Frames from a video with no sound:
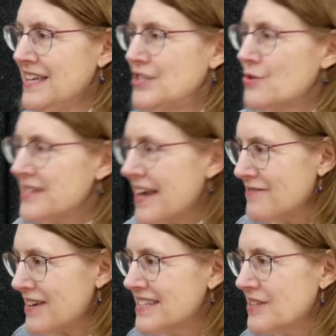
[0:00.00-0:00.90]
So, Dave,
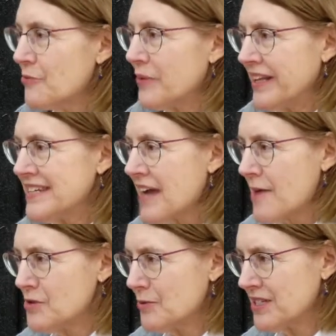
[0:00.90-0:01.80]
is it really time
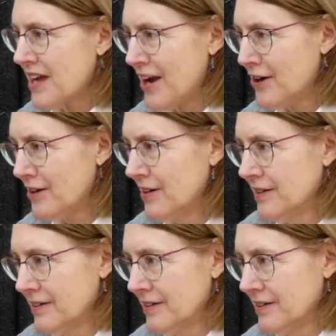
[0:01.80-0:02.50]
to retire?